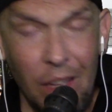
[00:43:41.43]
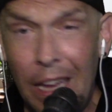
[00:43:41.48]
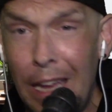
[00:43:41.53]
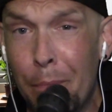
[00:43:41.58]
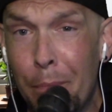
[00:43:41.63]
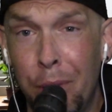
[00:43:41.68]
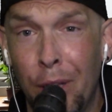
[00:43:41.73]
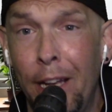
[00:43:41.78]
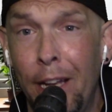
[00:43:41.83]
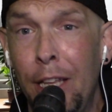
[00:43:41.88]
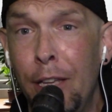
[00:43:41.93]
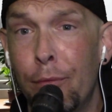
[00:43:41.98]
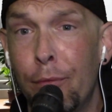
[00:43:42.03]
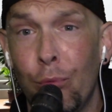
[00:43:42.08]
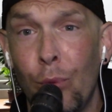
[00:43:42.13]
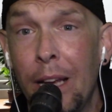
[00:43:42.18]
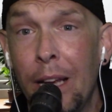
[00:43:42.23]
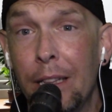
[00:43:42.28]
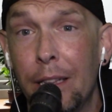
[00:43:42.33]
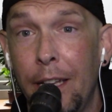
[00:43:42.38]
And plenty of
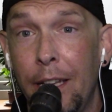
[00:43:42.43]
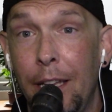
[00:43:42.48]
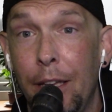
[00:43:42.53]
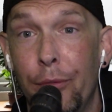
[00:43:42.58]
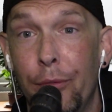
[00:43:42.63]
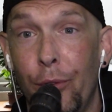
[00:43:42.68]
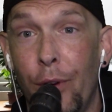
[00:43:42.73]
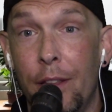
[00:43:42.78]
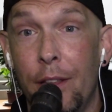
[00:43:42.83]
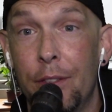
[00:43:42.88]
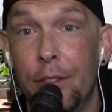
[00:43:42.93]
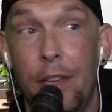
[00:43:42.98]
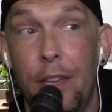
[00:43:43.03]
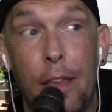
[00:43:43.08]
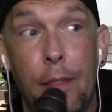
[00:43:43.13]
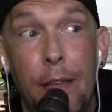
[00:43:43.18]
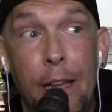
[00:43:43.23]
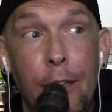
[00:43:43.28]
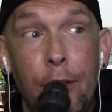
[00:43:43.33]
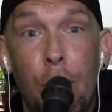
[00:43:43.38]
right-leaning friends.
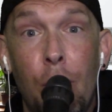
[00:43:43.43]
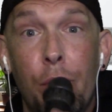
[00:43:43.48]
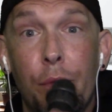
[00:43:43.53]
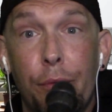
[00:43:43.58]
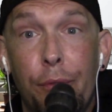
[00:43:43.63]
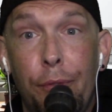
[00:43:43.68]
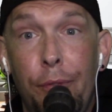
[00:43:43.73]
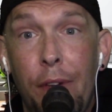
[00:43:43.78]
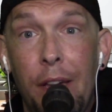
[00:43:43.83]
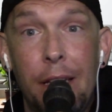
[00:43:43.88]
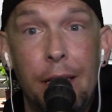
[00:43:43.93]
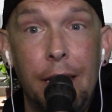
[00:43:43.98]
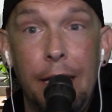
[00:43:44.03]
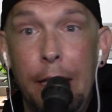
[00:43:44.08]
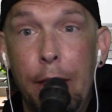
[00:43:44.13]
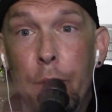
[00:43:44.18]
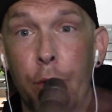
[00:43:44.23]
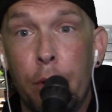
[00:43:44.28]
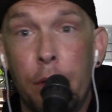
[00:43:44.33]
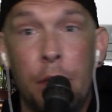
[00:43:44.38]
And they don't fit
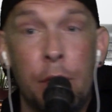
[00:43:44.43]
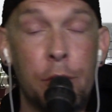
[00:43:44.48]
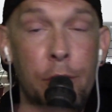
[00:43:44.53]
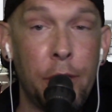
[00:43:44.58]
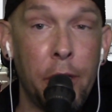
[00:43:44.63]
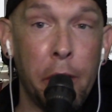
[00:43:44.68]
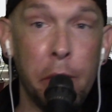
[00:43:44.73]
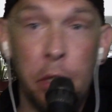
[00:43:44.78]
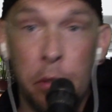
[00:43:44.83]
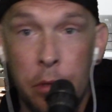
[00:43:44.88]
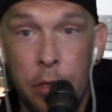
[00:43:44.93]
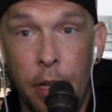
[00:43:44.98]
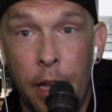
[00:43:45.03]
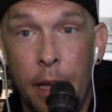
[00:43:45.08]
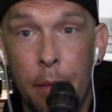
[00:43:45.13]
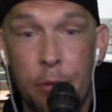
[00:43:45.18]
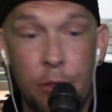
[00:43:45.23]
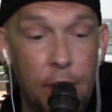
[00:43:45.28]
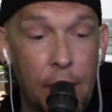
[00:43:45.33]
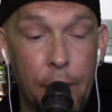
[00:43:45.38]
either of the
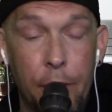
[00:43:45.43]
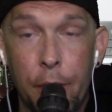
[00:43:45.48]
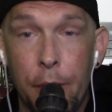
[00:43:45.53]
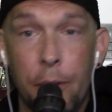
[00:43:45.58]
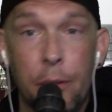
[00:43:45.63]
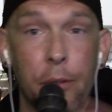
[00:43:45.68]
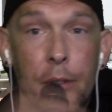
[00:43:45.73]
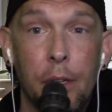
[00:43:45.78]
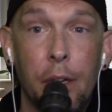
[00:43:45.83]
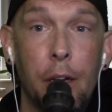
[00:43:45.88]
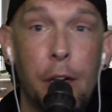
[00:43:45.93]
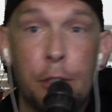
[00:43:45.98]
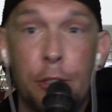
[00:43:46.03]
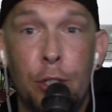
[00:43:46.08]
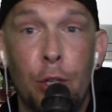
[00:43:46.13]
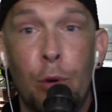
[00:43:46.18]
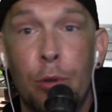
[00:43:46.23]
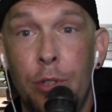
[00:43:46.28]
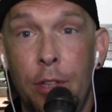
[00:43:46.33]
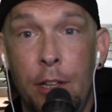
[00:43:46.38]
stereotypes that they're
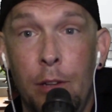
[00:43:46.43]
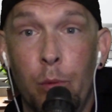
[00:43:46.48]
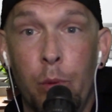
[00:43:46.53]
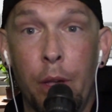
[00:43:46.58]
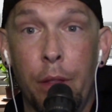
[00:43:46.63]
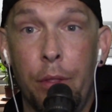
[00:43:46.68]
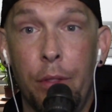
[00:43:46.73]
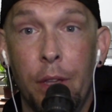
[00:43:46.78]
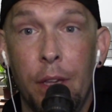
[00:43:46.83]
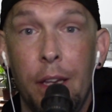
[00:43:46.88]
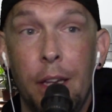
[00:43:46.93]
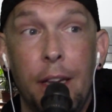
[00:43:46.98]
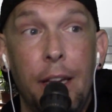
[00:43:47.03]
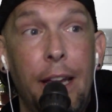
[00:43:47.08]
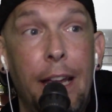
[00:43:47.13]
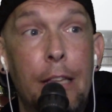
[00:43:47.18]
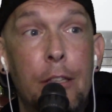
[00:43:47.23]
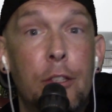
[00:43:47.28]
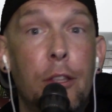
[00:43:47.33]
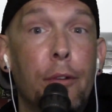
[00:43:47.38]
associated with.
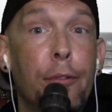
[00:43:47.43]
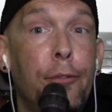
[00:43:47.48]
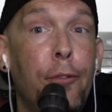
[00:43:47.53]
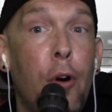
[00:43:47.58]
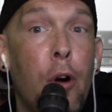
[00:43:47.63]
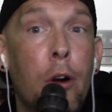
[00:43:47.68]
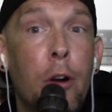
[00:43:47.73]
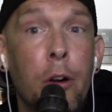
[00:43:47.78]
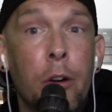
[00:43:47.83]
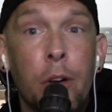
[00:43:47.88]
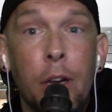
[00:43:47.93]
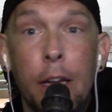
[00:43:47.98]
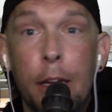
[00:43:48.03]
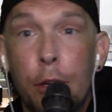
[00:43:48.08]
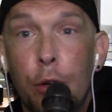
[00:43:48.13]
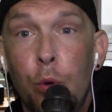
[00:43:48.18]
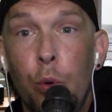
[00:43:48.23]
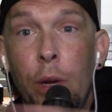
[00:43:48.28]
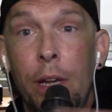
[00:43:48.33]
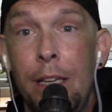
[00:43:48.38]
It's the far
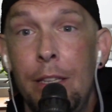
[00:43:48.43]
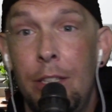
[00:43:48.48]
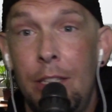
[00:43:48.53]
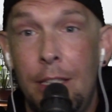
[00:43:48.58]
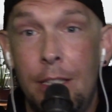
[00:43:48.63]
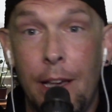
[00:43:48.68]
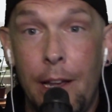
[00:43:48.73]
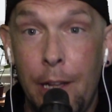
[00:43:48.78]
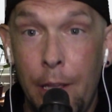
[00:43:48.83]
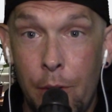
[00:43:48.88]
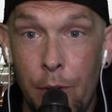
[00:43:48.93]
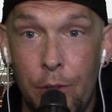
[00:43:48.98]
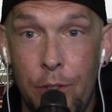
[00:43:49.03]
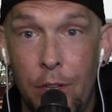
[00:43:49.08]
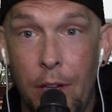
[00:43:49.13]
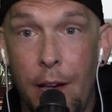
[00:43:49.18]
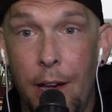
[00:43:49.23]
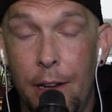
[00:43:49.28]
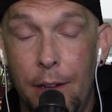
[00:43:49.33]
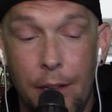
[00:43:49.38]
crazies on either
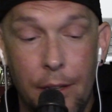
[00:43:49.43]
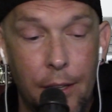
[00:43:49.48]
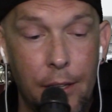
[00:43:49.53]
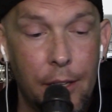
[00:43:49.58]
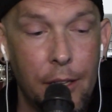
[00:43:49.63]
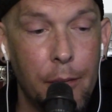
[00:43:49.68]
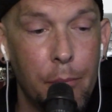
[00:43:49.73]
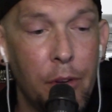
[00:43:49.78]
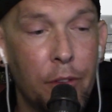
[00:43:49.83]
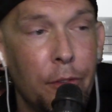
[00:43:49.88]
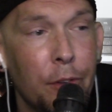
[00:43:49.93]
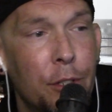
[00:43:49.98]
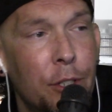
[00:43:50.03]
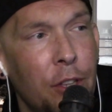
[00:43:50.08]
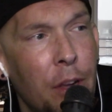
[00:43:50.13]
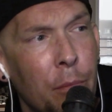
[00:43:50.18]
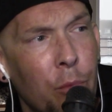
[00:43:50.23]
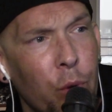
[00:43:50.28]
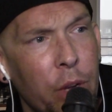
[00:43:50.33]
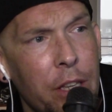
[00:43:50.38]
side. But for
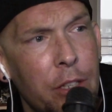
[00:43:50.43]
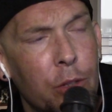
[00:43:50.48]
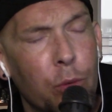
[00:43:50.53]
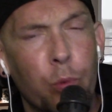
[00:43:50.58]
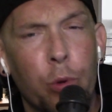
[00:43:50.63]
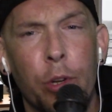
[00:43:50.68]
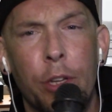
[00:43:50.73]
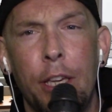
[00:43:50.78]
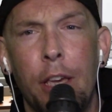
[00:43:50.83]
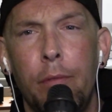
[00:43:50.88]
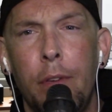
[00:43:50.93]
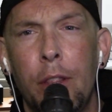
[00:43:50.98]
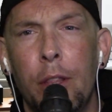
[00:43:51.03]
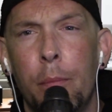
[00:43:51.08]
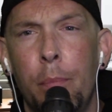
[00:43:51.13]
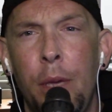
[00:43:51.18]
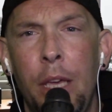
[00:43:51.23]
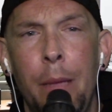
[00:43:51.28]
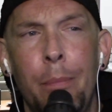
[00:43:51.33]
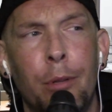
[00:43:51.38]
some reason, we're giving
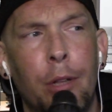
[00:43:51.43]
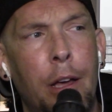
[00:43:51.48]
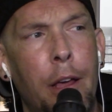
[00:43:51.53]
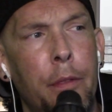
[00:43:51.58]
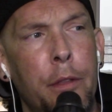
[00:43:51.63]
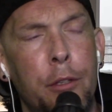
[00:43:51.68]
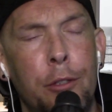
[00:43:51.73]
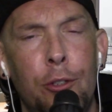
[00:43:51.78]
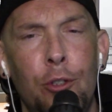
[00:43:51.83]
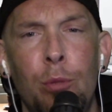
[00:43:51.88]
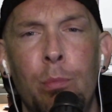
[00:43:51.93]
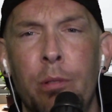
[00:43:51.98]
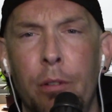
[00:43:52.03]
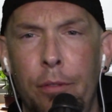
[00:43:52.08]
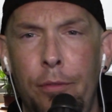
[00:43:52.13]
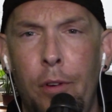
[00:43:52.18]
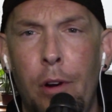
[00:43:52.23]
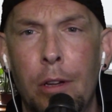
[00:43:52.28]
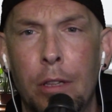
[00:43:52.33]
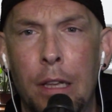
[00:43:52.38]
the people on the super
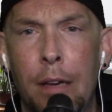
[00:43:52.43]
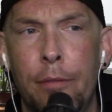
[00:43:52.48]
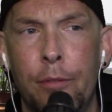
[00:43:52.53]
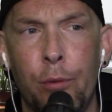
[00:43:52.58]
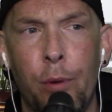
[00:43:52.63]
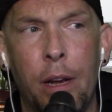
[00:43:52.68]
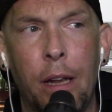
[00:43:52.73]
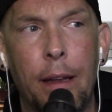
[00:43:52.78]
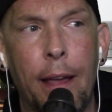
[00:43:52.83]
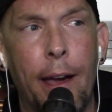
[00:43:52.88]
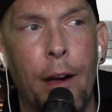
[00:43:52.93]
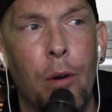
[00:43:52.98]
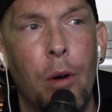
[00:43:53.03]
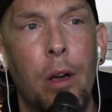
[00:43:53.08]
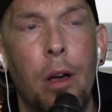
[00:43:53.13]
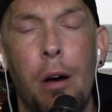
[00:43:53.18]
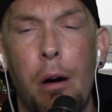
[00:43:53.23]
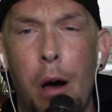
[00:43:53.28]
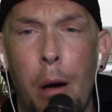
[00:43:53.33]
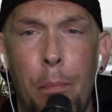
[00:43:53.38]
far left right now
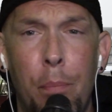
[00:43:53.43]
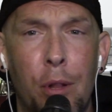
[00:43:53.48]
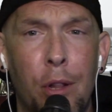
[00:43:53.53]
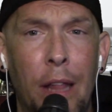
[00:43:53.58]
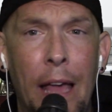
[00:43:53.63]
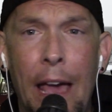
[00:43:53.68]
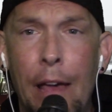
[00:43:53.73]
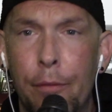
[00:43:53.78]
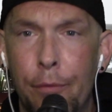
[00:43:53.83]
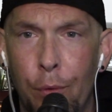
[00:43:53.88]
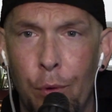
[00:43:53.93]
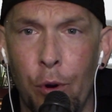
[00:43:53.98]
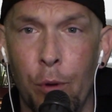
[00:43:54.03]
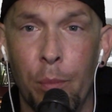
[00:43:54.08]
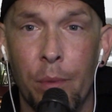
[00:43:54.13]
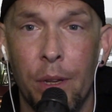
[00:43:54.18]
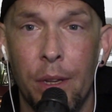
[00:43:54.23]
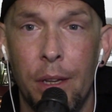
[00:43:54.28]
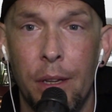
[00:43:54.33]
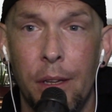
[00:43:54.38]
a
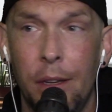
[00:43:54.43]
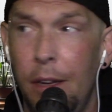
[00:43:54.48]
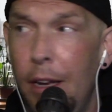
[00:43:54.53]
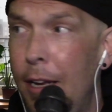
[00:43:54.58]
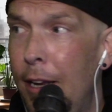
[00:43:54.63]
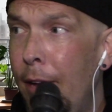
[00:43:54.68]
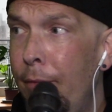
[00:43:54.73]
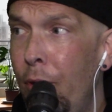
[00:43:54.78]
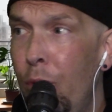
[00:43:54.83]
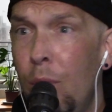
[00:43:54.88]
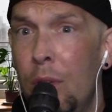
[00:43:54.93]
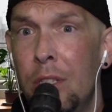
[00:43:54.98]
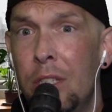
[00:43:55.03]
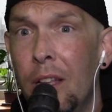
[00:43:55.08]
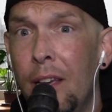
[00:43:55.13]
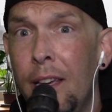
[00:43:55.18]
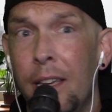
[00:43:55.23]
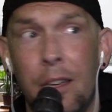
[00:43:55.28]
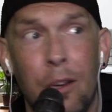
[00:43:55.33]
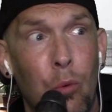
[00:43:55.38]
platform. And everyone's
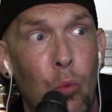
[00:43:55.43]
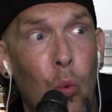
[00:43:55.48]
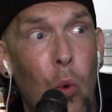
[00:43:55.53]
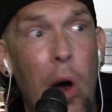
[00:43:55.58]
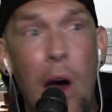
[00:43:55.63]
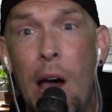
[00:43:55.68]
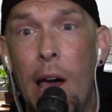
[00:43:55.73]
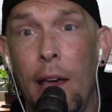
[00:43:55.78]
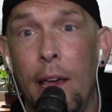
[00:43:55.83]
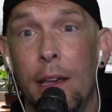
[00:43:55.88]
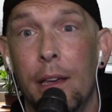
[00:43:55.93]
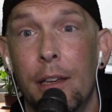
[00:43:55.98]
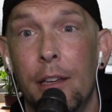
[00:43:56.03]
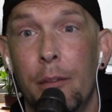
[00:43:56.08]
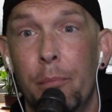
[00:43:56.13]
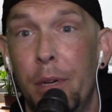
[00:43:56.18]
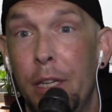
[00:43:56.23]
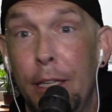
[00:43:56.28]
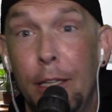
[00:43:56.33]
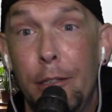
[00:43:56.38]
like, why?
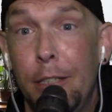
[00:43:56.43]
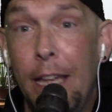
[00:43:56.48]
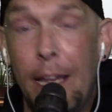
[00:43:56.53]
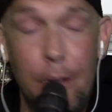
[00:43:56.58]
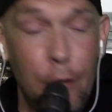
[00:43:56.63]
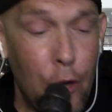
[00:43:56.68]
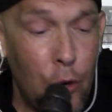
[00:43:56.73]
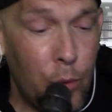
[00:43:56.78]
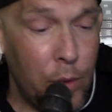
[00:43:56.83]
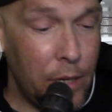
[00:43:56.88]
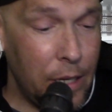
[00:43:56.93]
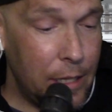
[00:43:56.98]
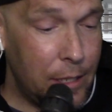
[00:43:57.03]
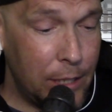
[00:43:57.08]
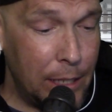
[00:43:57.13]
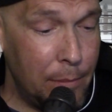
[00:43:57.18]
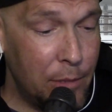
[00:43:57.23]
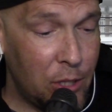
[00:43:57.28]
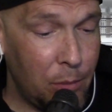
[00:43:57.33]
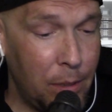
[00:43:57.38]
But yet no one
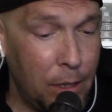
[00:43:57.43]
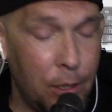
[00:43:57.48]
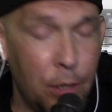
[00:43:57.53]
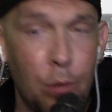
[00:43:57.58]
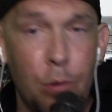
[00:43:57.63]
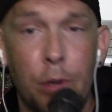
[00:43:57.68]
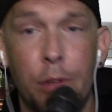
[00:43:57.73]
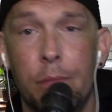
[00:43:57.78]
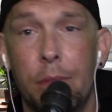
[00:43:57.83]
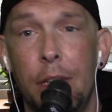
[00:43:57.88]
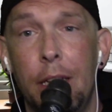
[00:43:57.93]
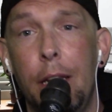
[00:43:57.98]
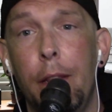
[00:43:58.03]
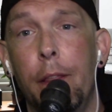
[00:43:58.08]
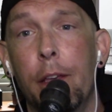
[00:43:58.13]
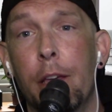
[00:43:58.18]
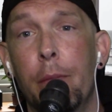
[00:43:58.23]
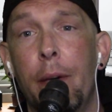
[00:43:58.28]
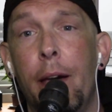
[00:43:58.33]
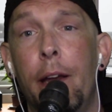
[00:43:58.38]
seems to be doing
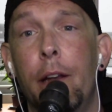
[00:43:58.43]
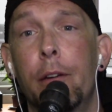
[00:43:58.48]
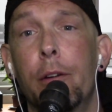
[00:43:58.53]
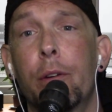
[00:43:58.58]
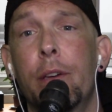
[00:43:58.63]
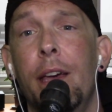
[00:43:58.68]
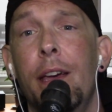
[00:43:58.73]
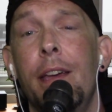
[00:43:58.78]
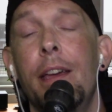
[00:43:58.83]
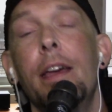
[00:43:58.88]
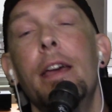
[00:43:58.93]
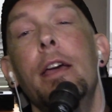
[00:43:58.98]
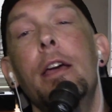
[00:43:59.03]
anything about it, okay?